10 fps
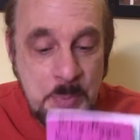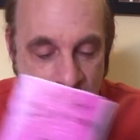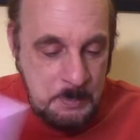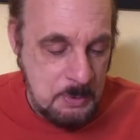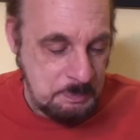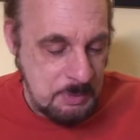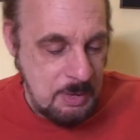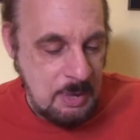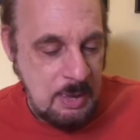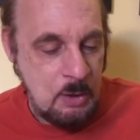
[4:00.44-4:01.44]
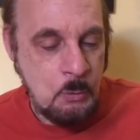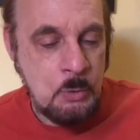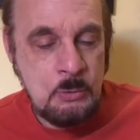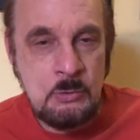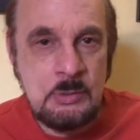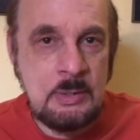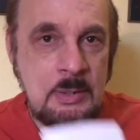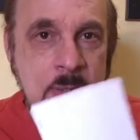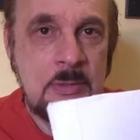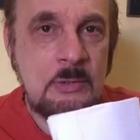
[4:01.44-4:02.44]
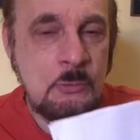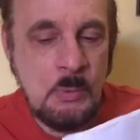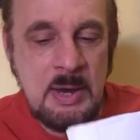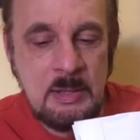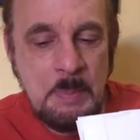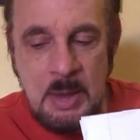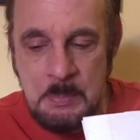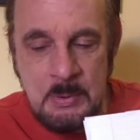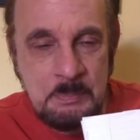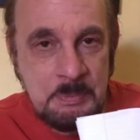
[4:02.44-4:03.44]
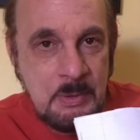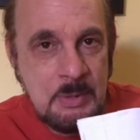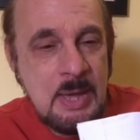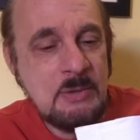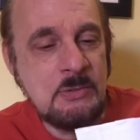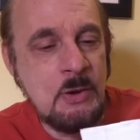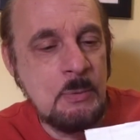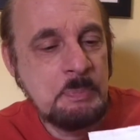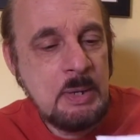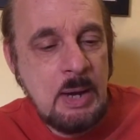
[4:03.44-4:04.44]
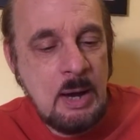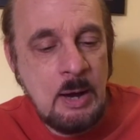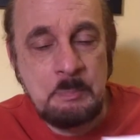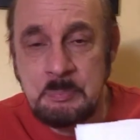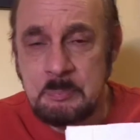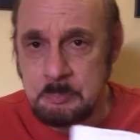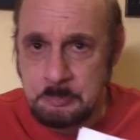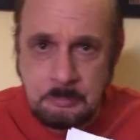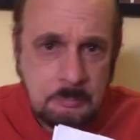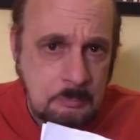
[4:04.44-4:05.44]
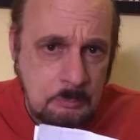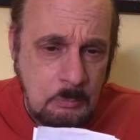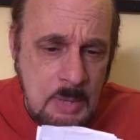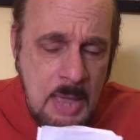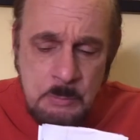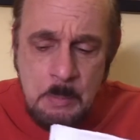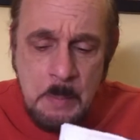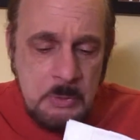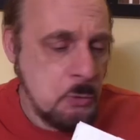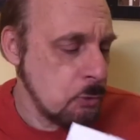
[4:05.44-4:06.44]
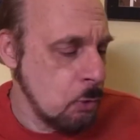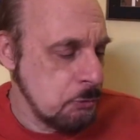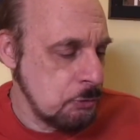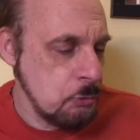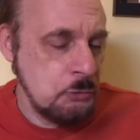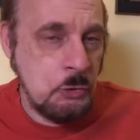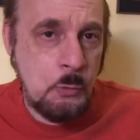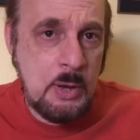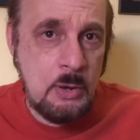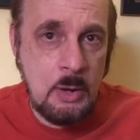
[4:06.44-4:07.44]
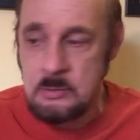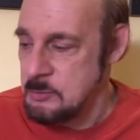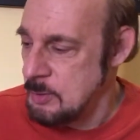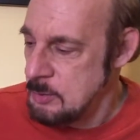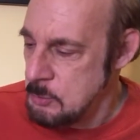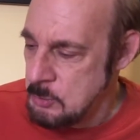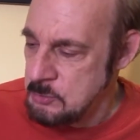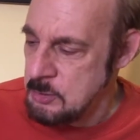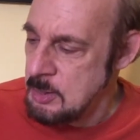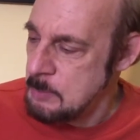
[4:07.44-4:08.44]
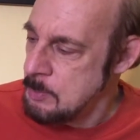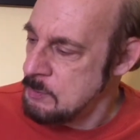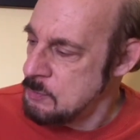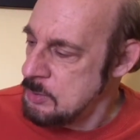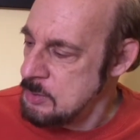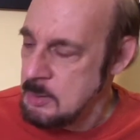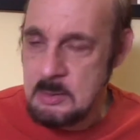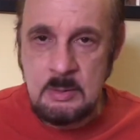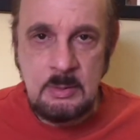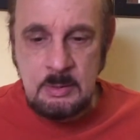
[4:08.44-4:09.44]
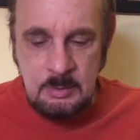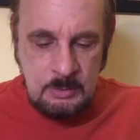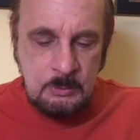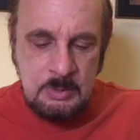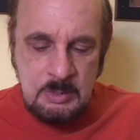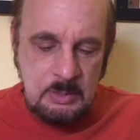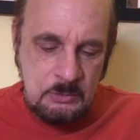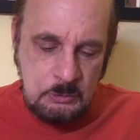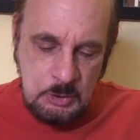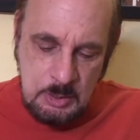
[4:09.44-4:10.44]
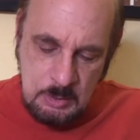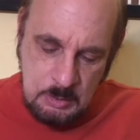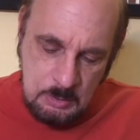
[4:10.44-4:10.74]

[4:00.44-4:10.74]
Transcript: paper or using just regular paper. Okay, so, and remember, you could also use your crayons. You can see that my friend here who did this, she